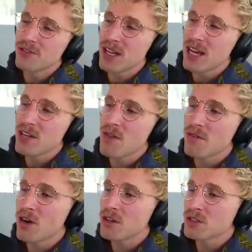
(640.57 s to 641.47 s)
90
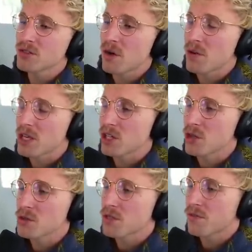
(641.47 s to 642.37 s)
overall so that we could
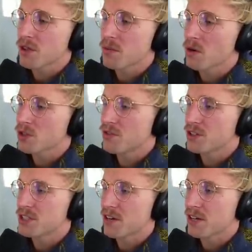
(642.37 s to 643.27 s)
use it for the most
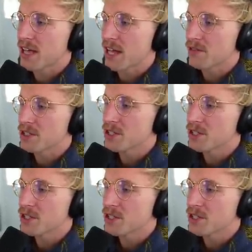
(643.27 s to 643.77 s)
feared Derrick Henry